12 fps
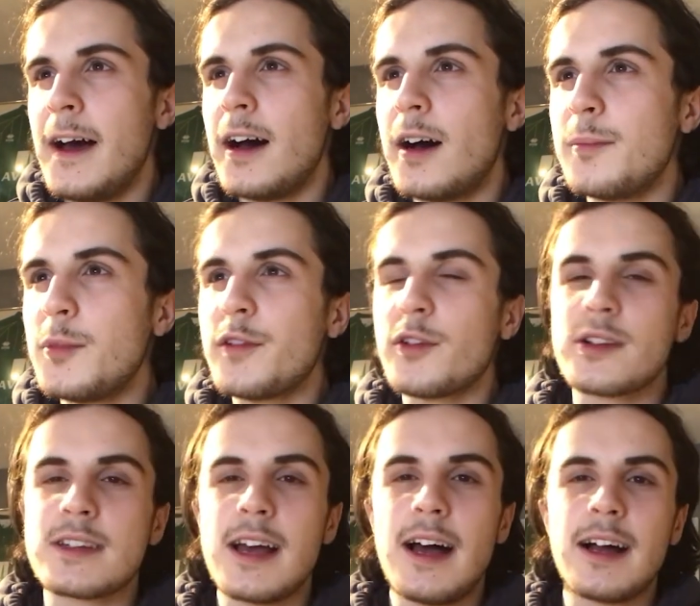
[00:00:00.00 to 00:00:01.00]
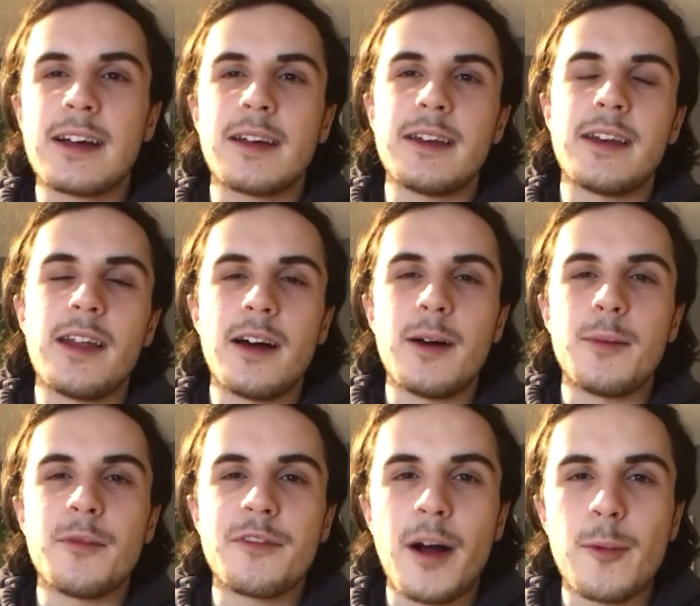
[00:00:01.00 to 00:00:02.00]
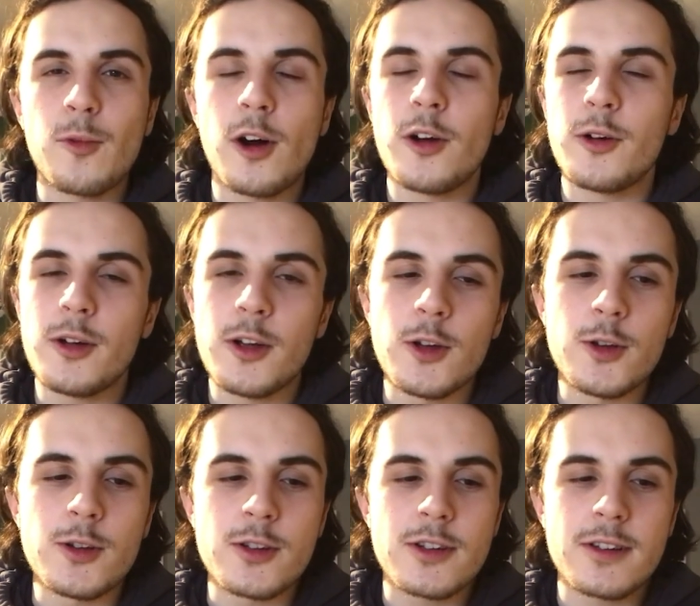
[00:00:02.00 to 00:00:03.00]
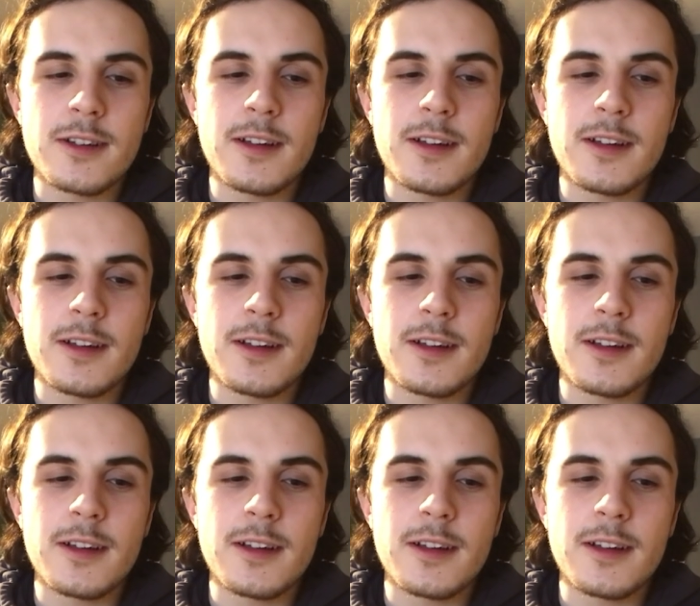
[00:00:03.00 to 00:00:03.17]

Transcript: Moving on to Akin Famwo, whose